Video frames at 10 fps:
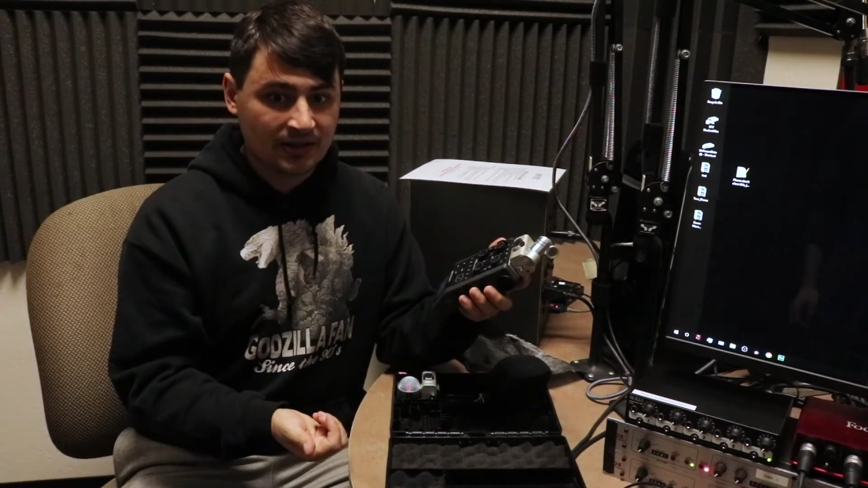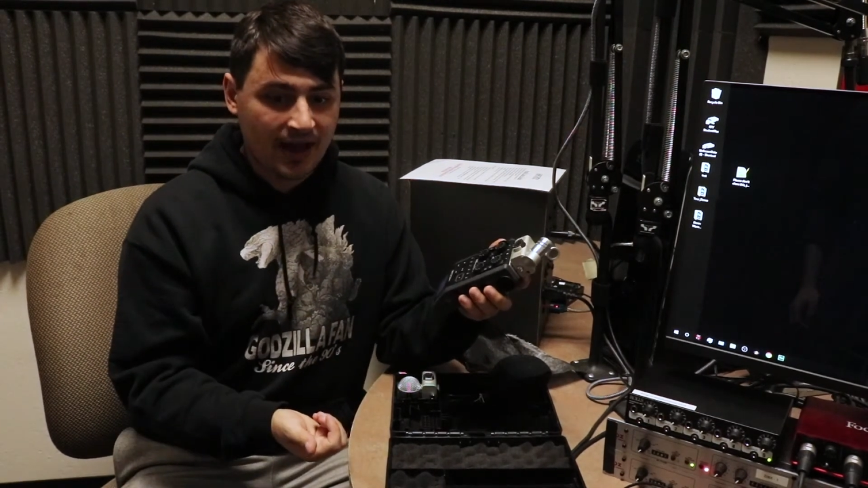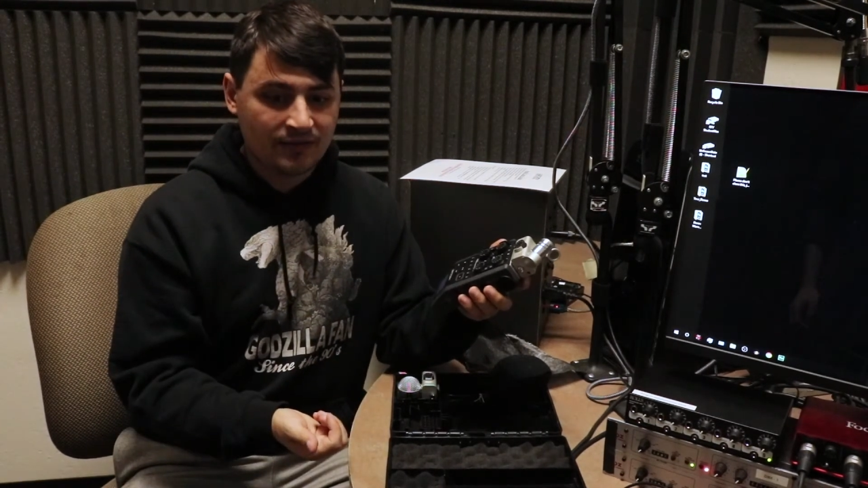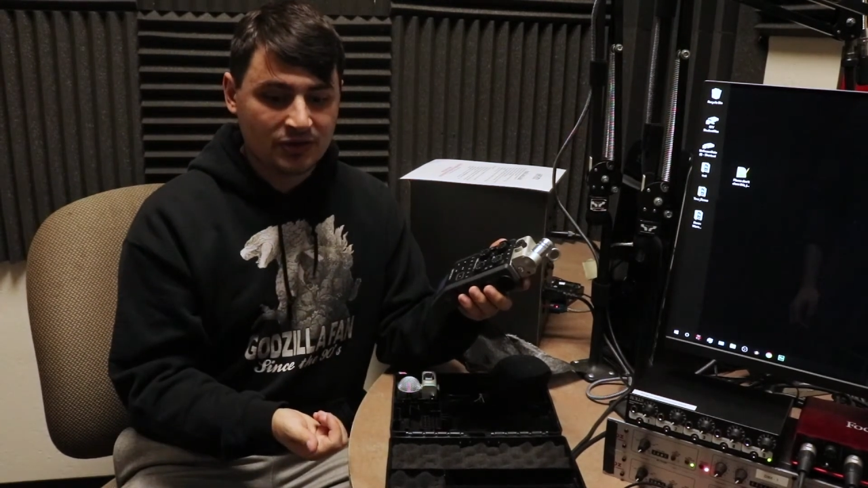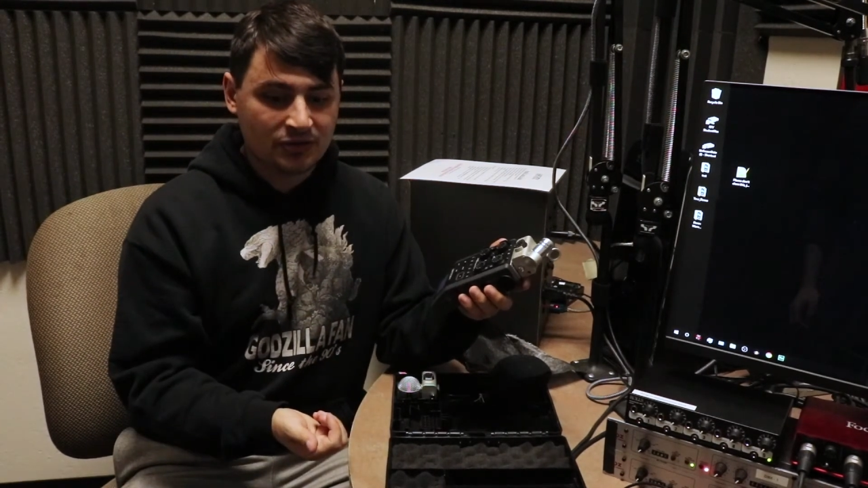
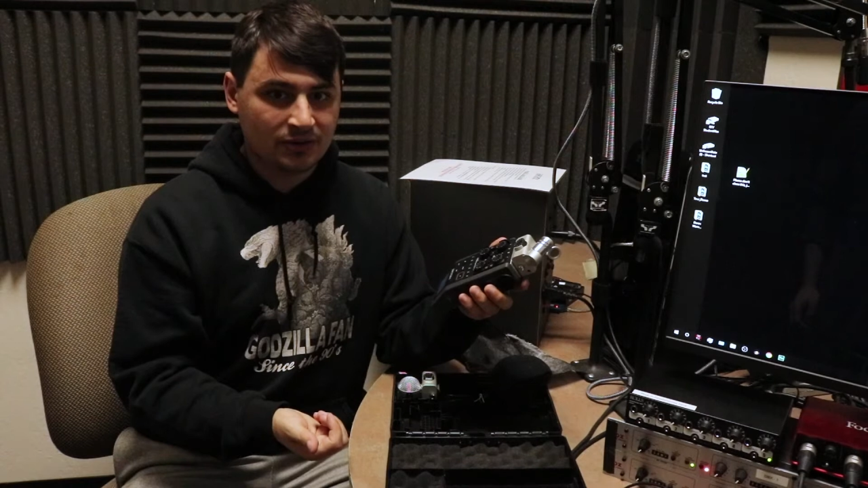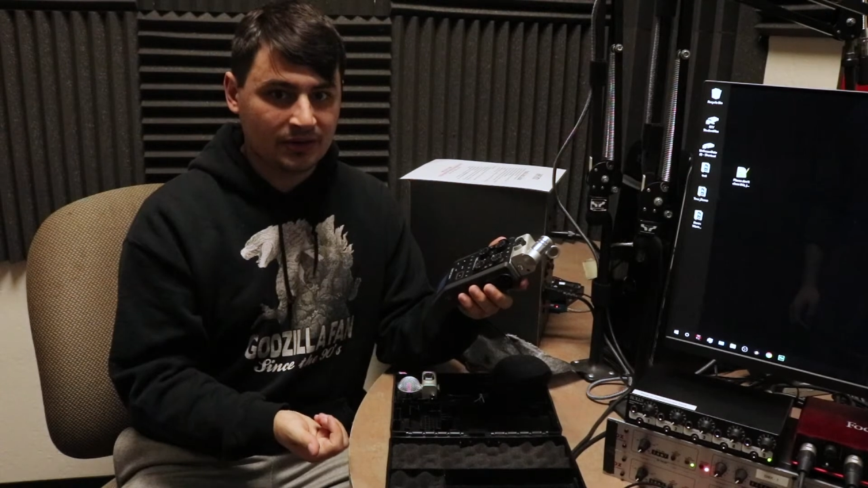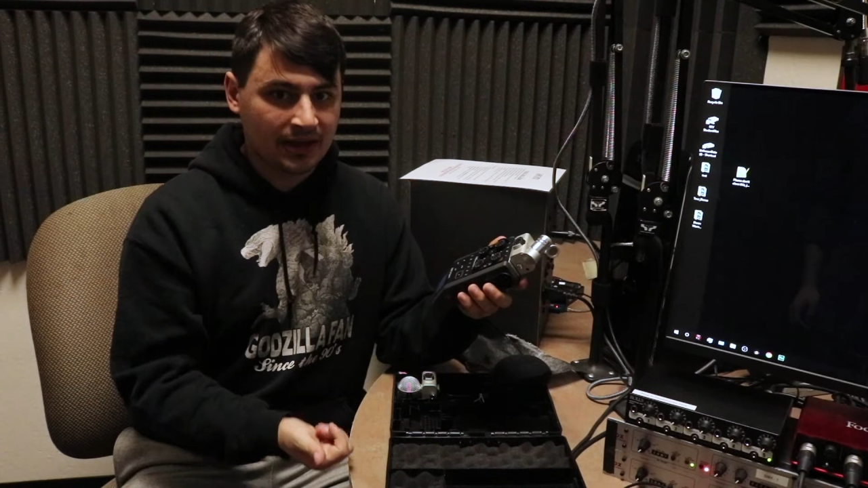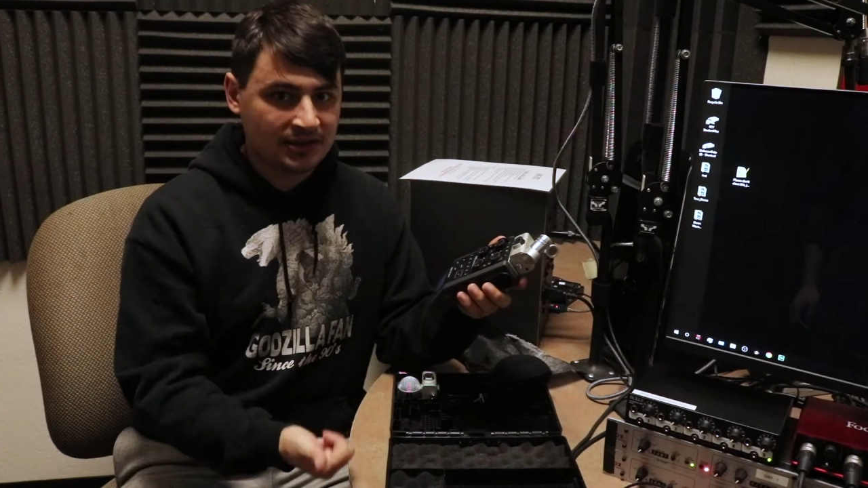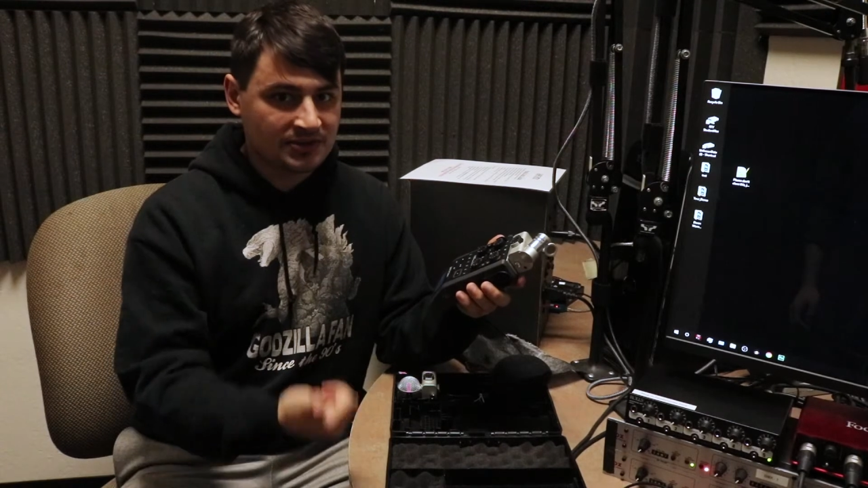have you
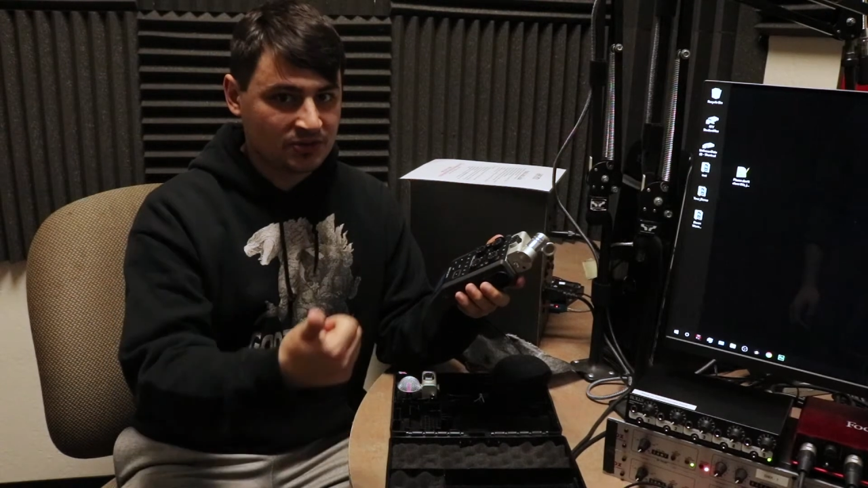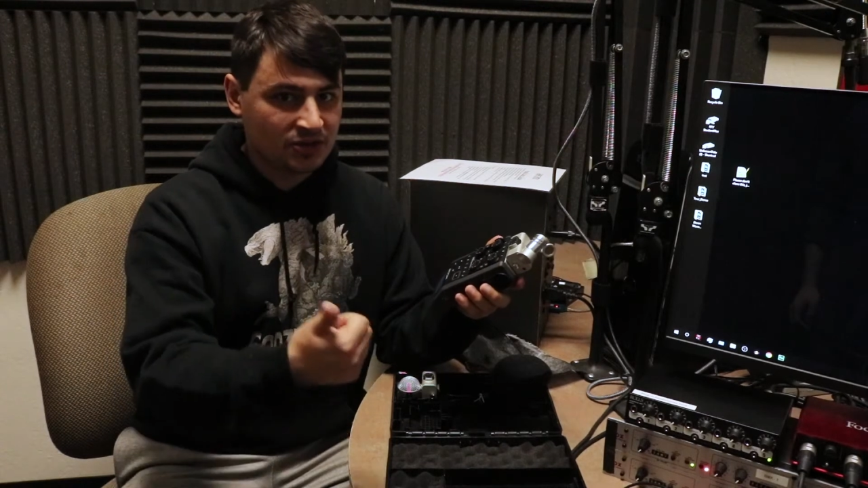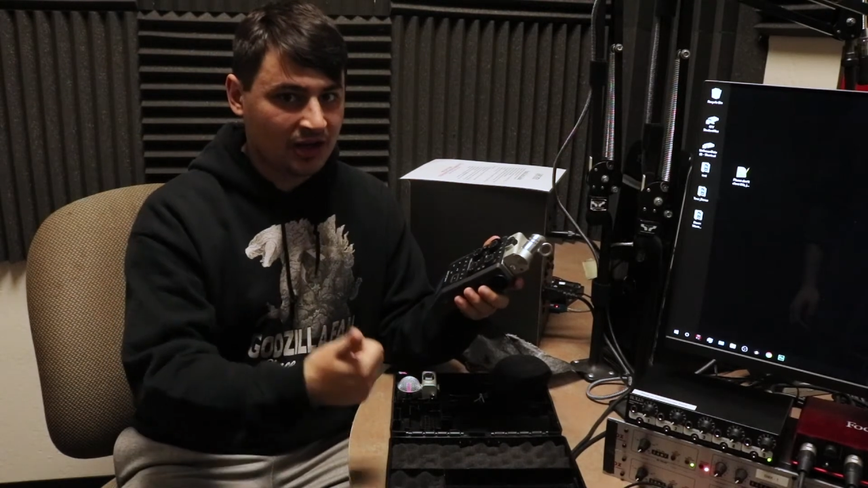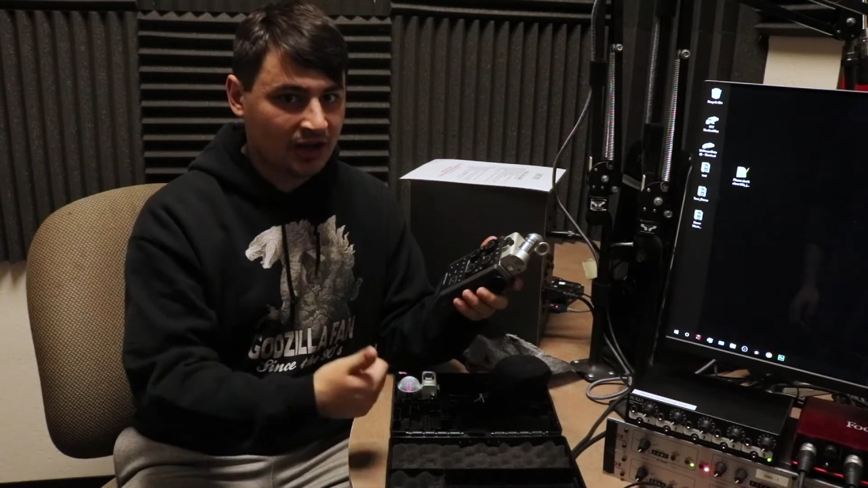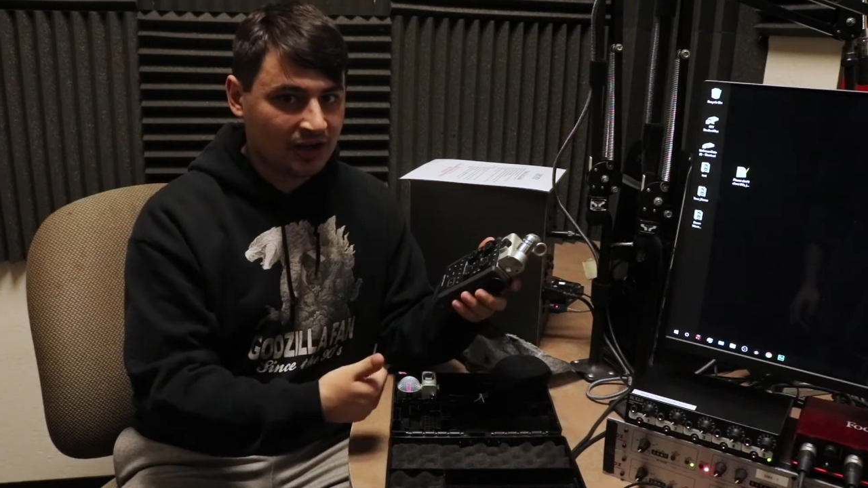get some
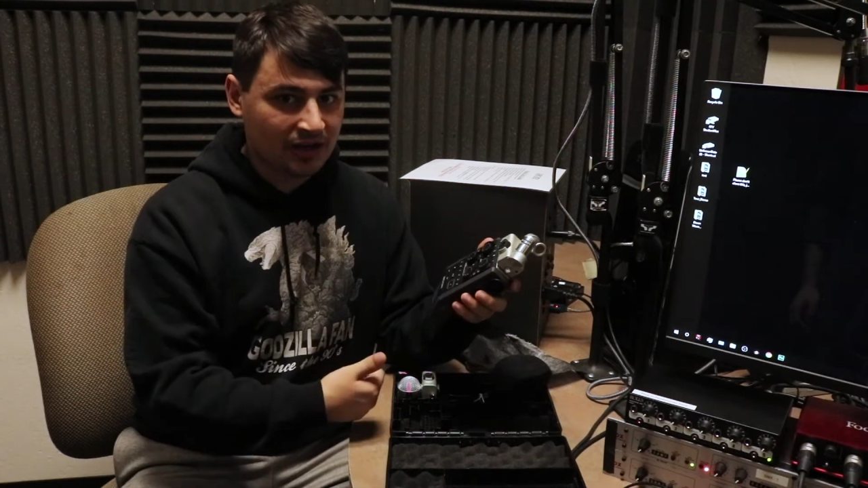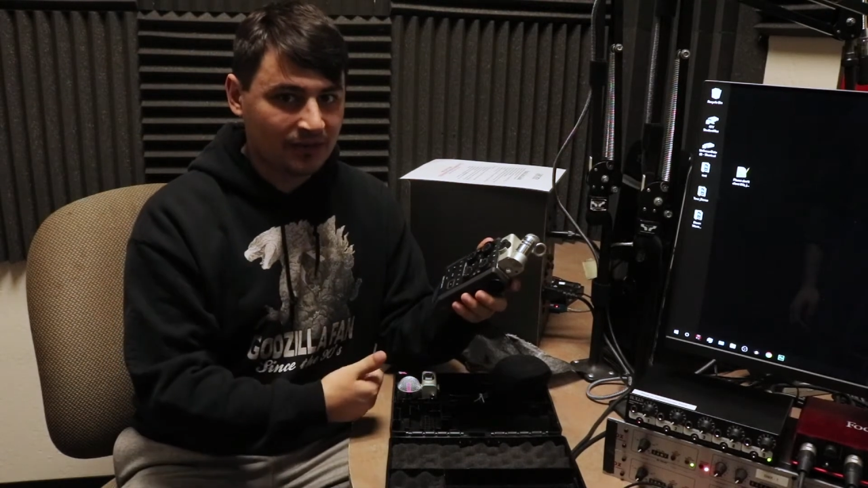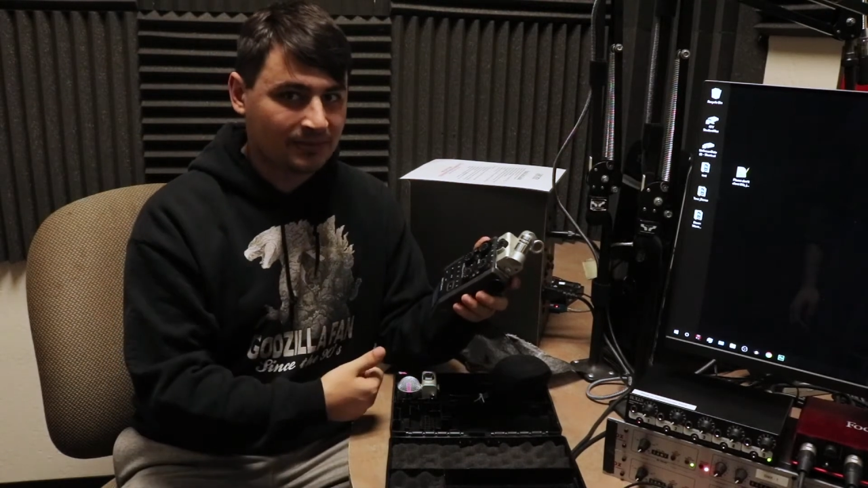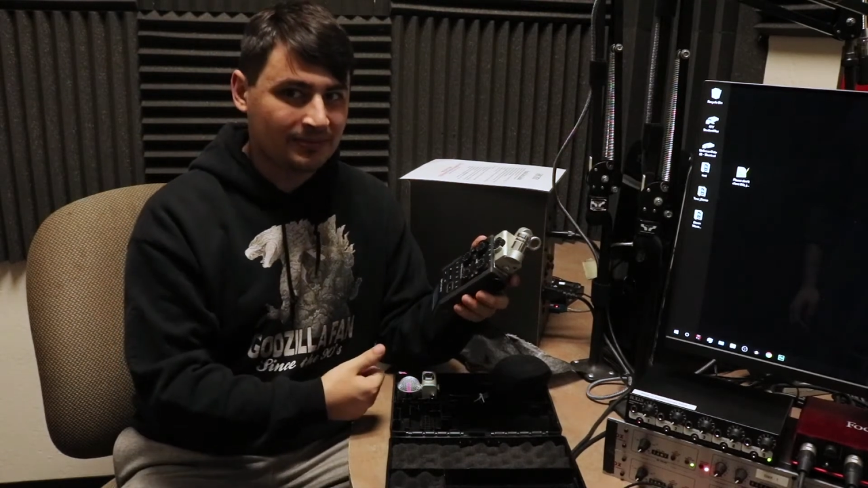good audio.